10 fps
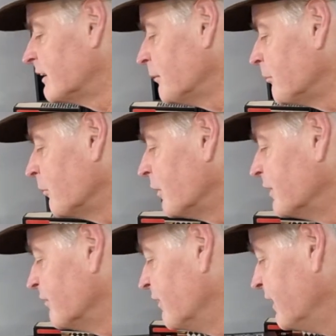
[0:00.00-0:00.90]
up one
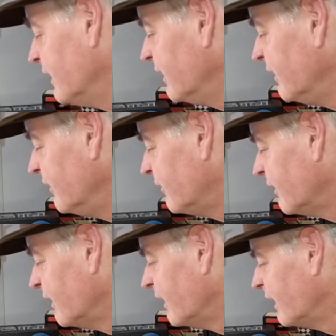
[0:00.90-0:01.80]
of these
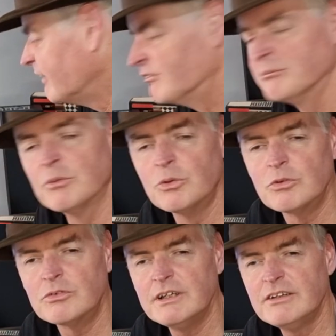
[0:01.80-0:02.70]

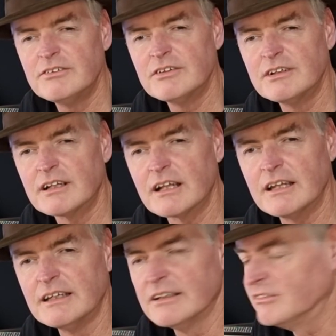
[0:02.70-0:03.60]
more
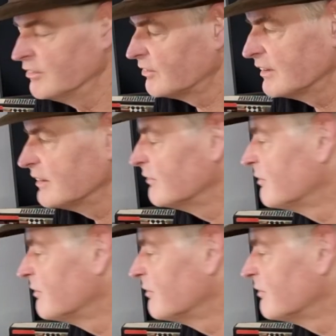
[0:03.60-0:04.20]
recently, just out of